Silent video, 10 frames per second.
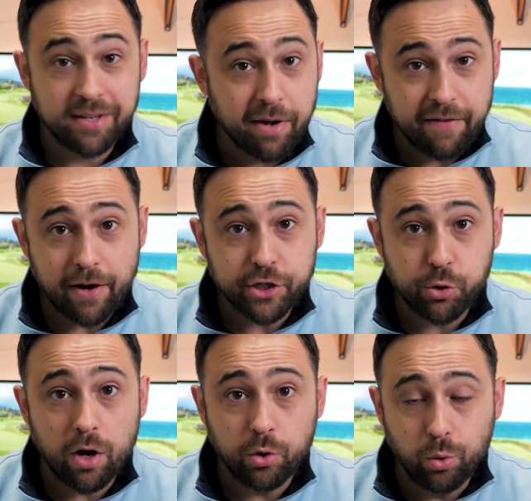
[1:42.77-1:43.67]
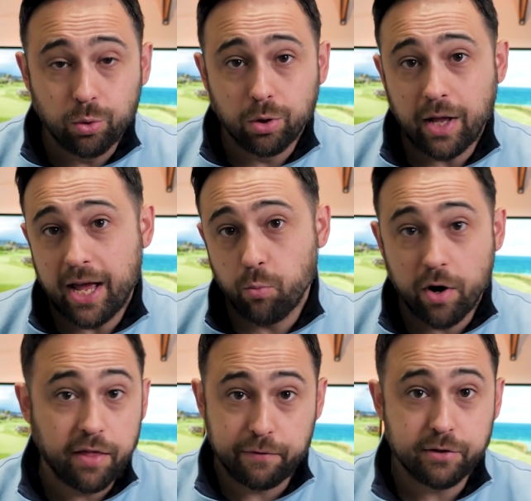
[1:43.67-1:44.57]
somebody finds you on Google and
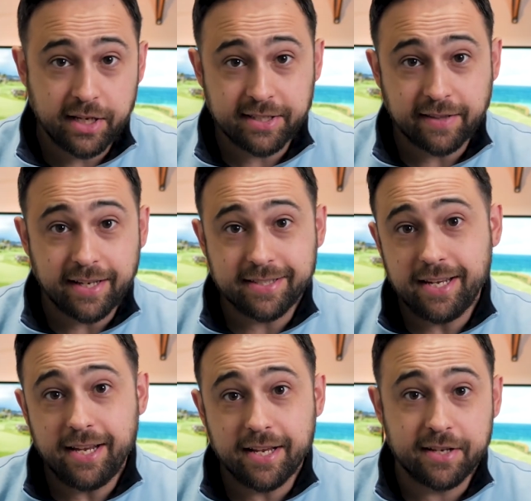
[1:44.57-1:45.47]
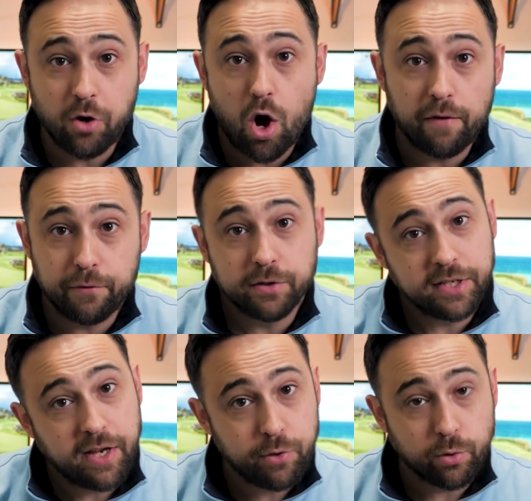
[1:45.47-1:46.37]
one of the first things that they see is an offer
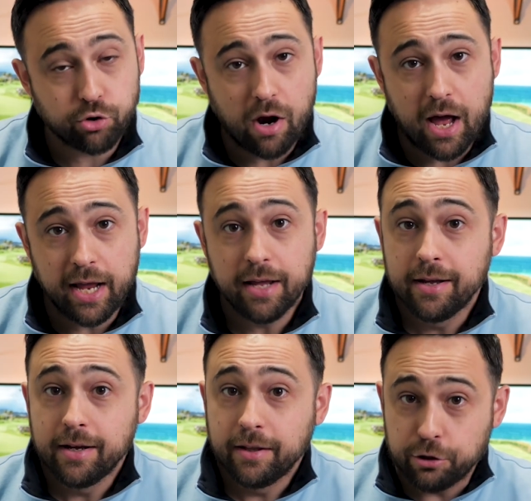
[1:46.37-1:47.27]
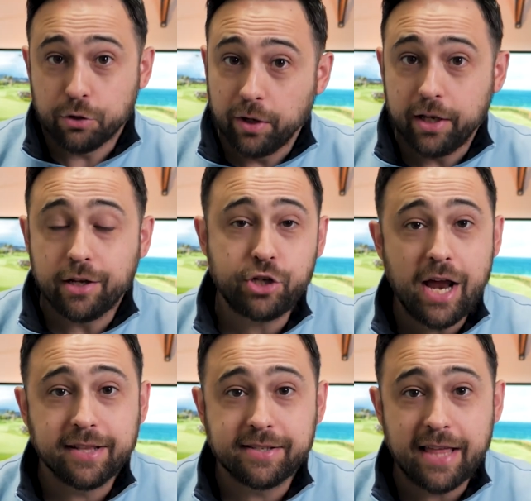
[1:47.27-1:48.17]
to give you a try, there's a really good
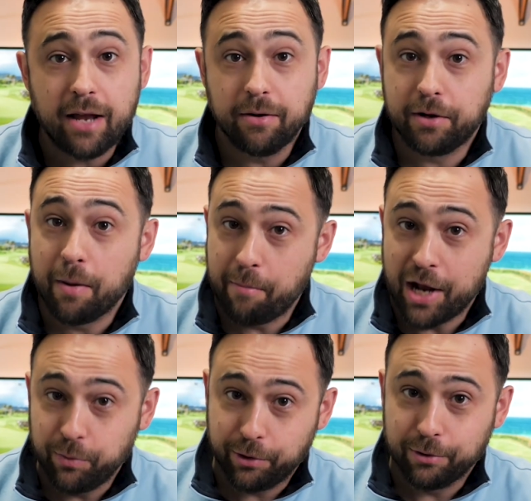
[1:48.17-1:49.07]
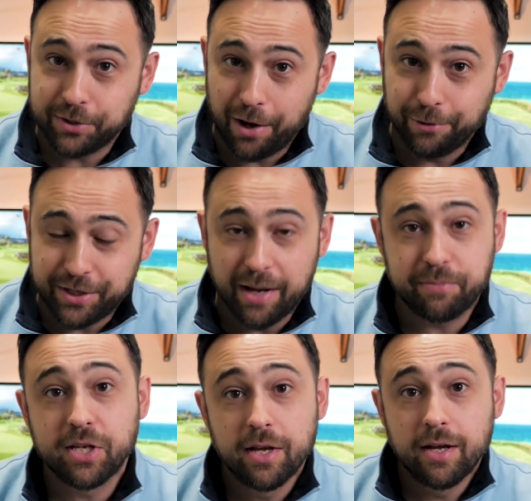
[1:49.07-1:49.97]
chance that, combined with those other
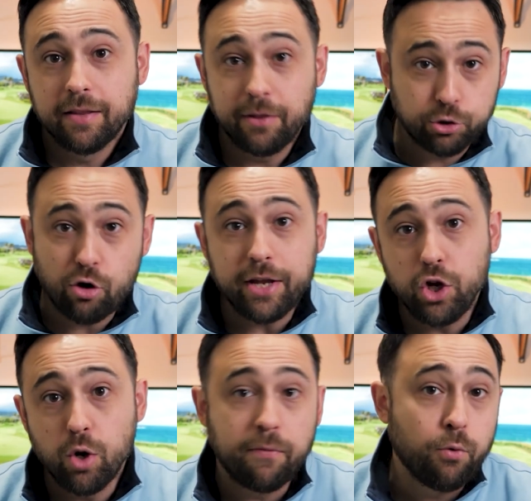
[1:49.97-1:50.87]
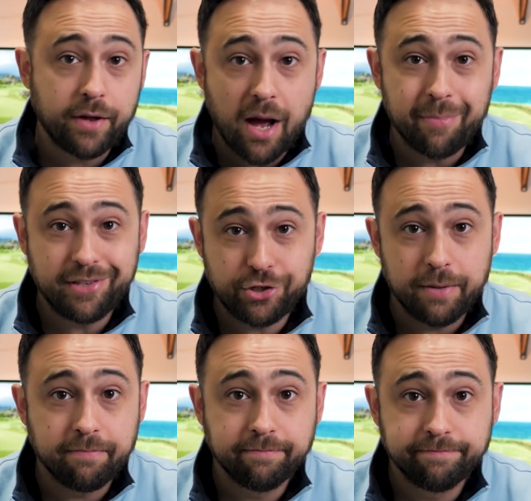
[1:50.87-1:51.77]
tips, they'll try you before the
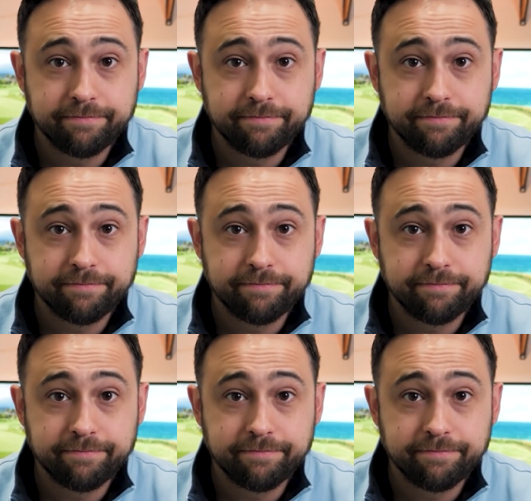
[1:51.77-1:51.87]
competition.